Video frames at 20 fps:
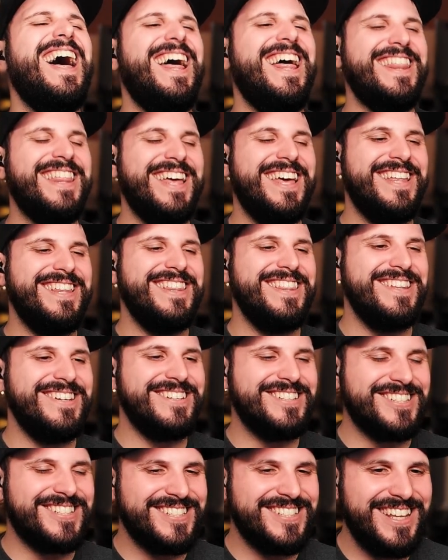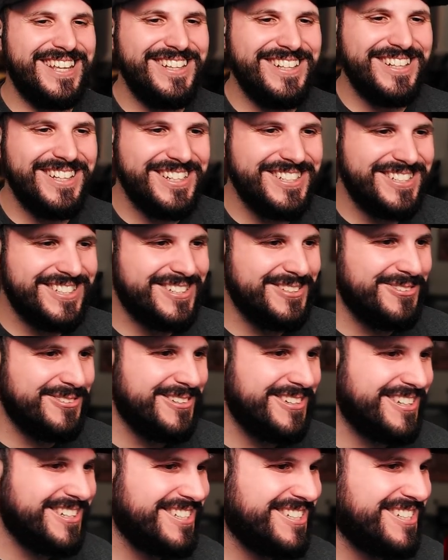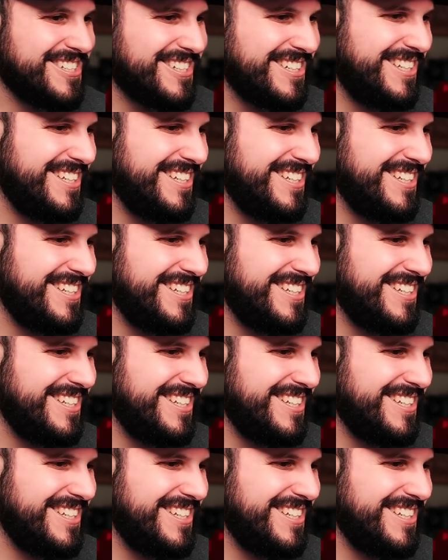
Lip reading: They look smitten like dorks.